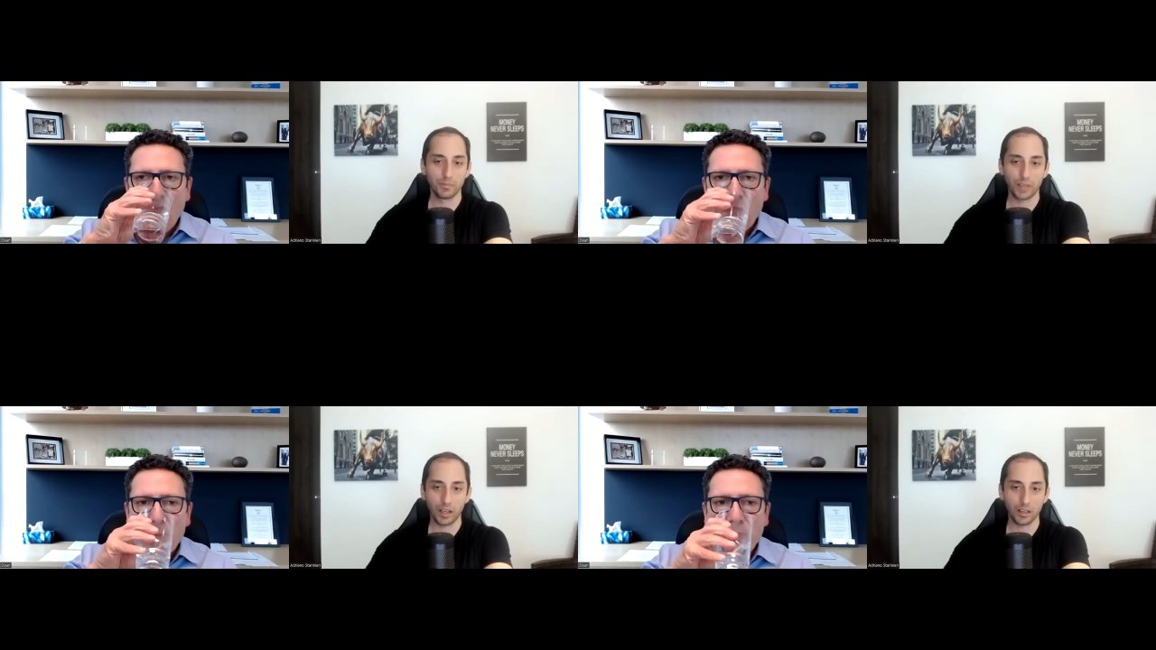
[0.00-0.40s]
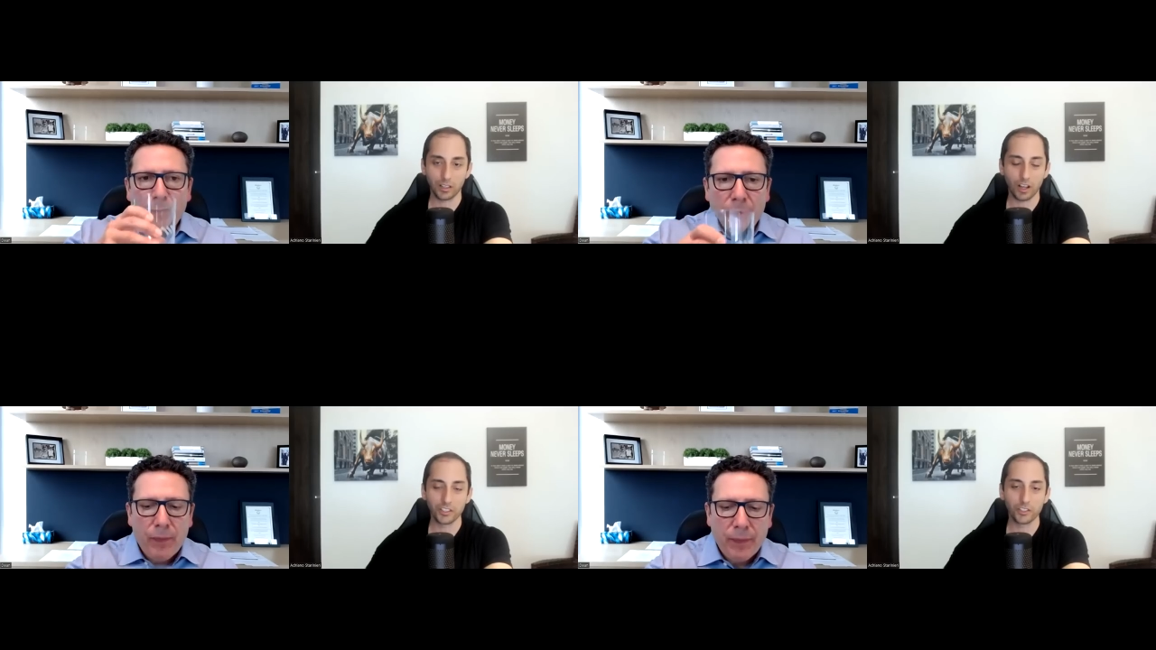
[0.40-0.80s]
Speaker 1: uh,
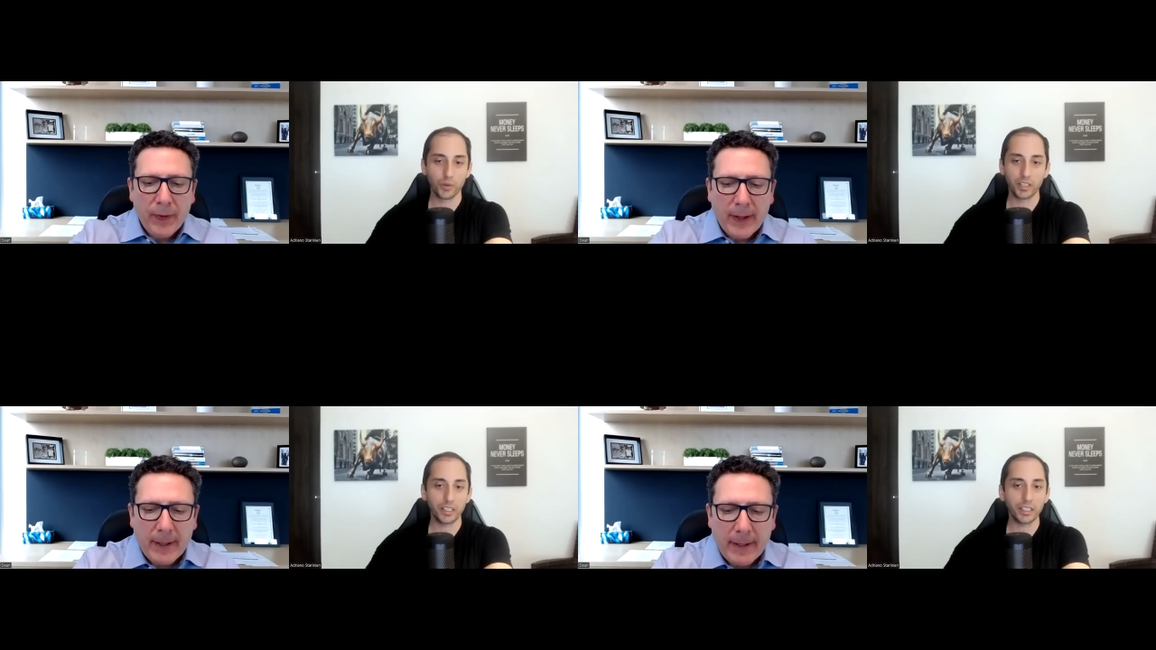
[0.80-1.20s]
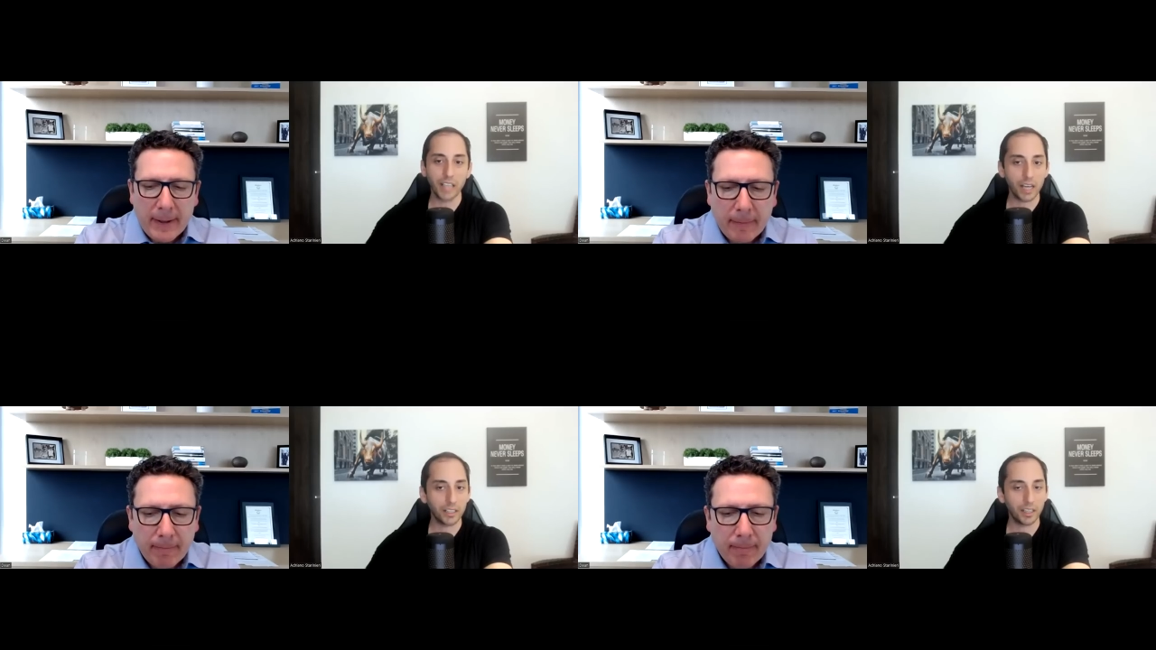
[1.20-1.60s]
concentrated in
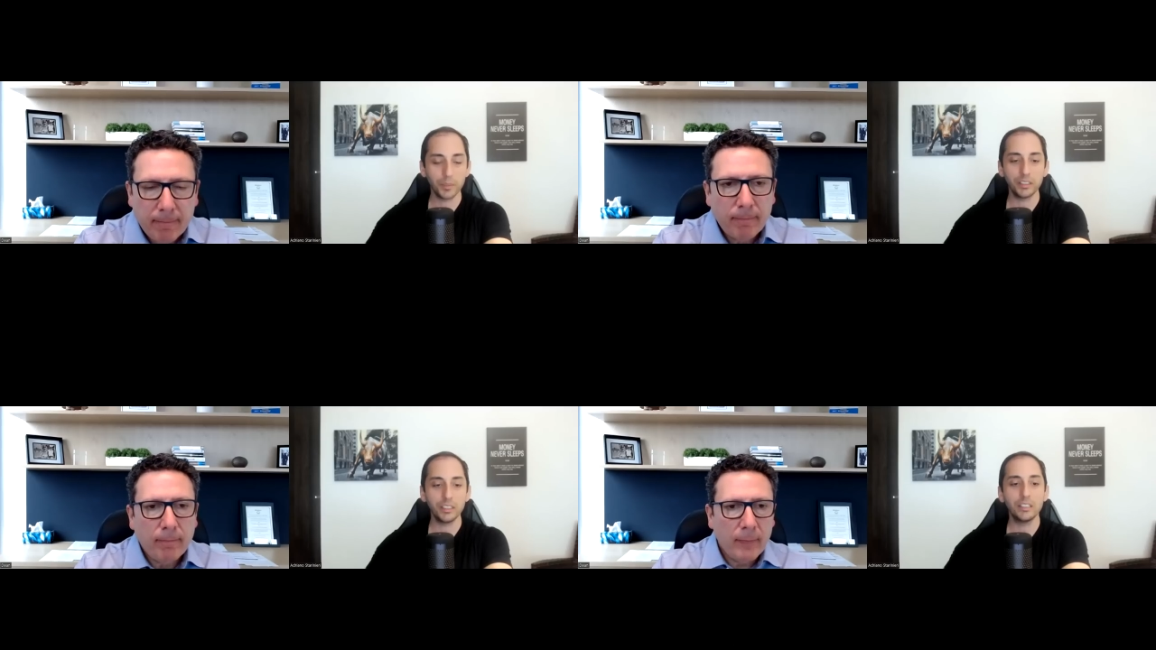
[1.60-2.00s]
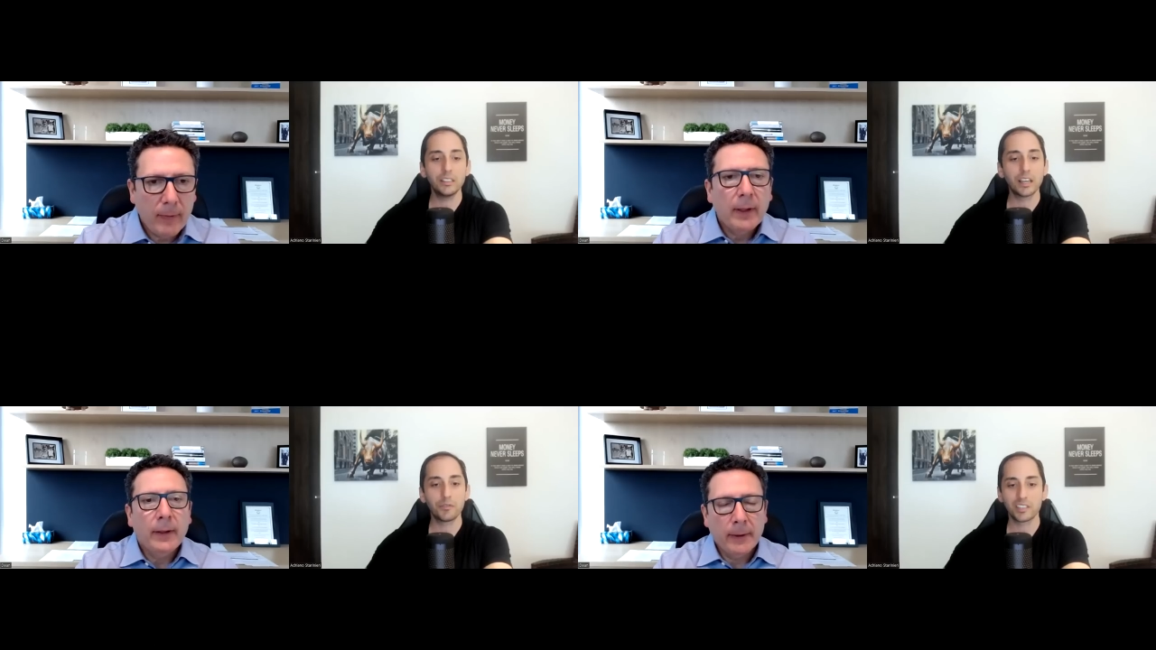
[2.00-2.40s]
Canada. I mean, the
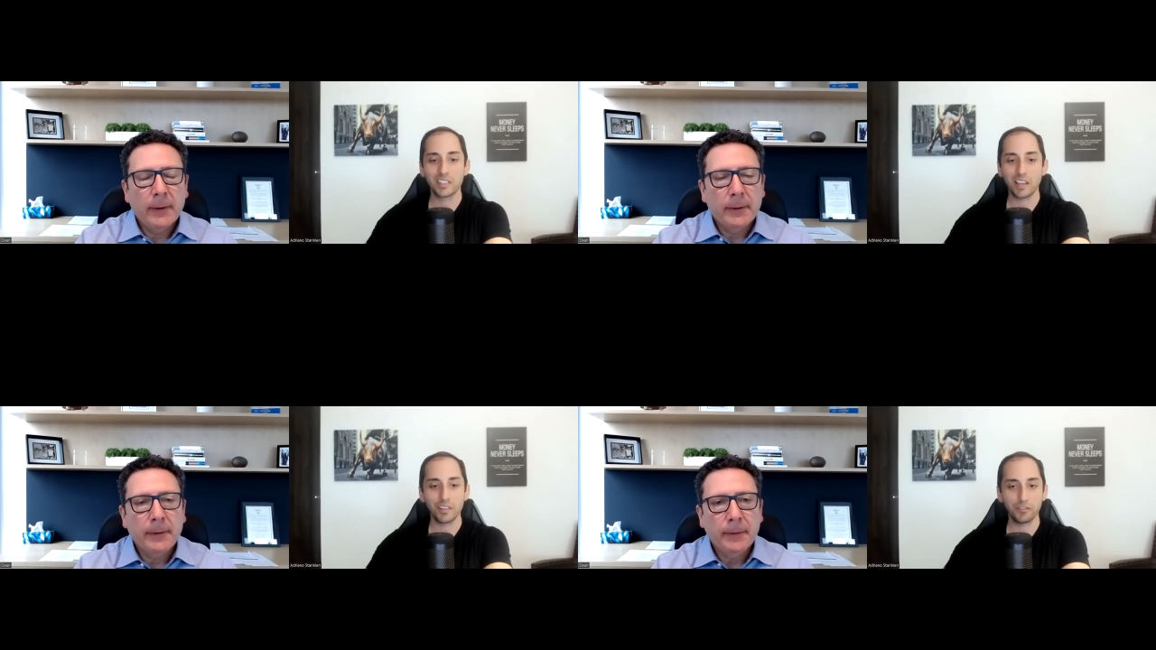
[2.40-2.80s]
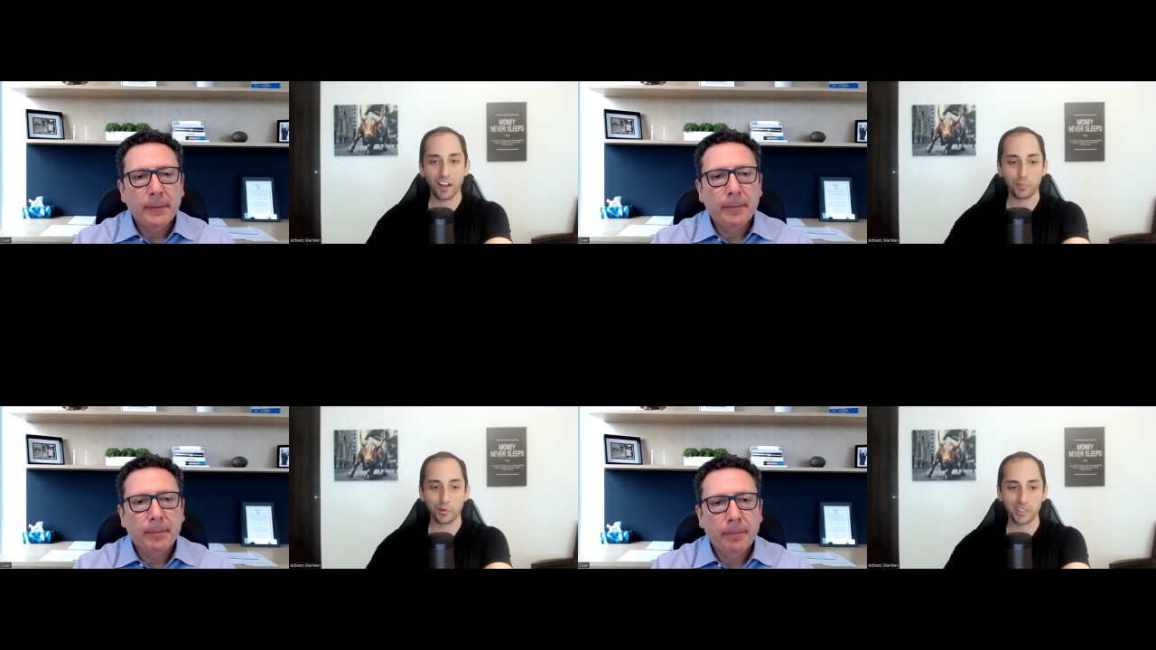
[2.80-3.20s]
ETF is seventy
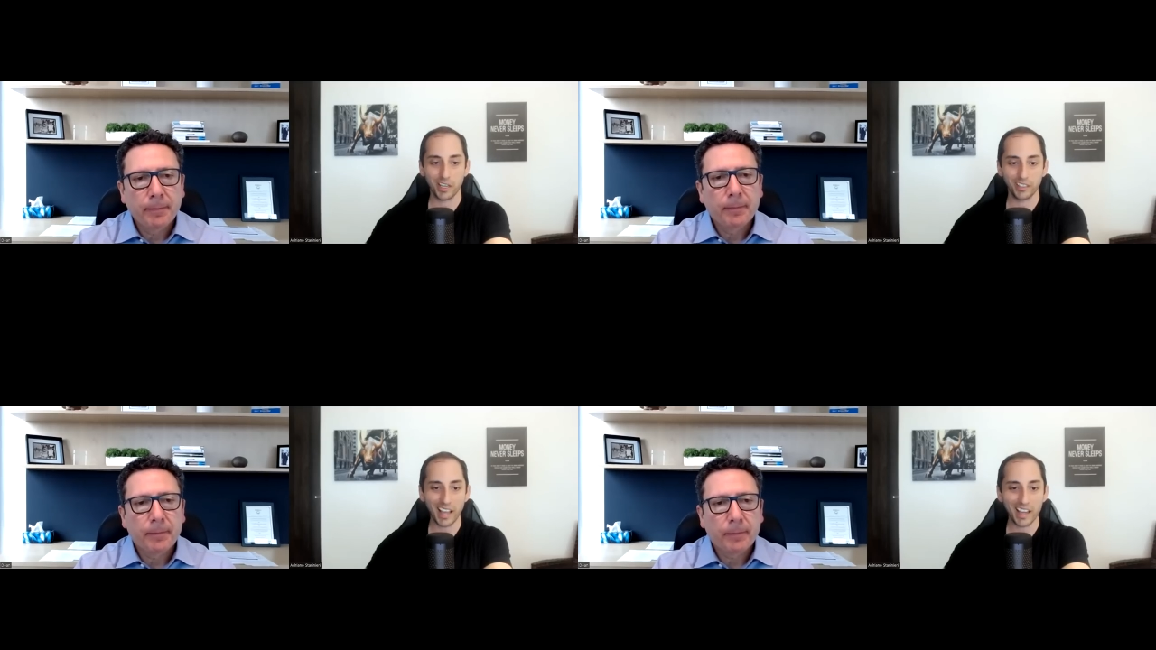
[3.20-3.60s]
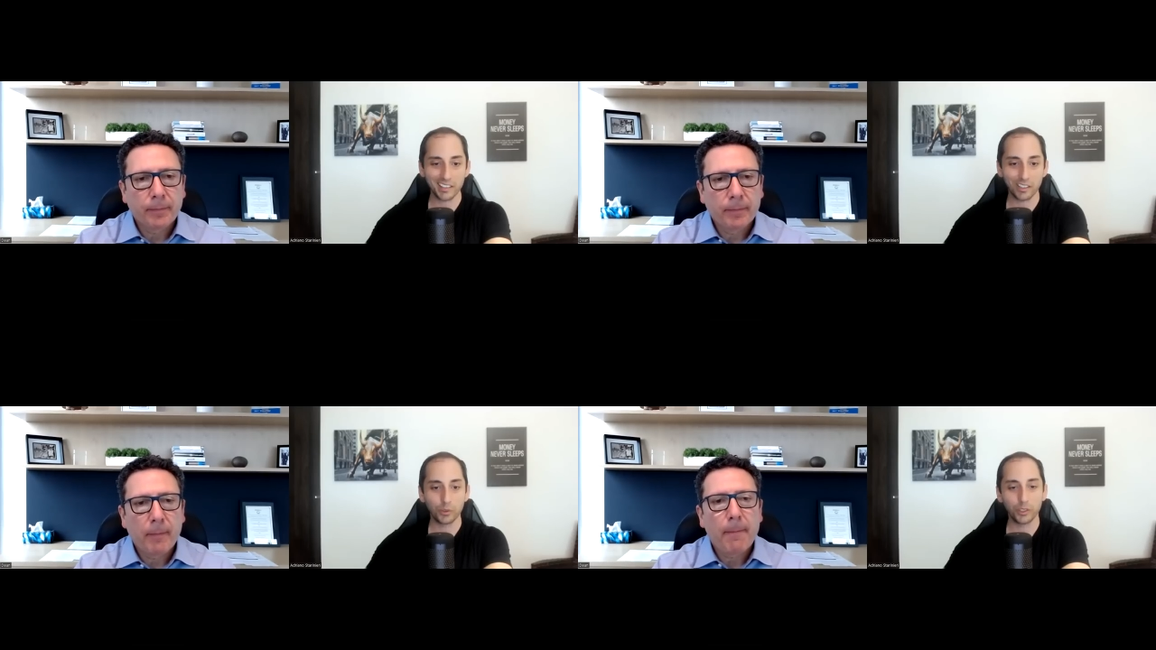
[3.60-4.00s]
five percent Canada, only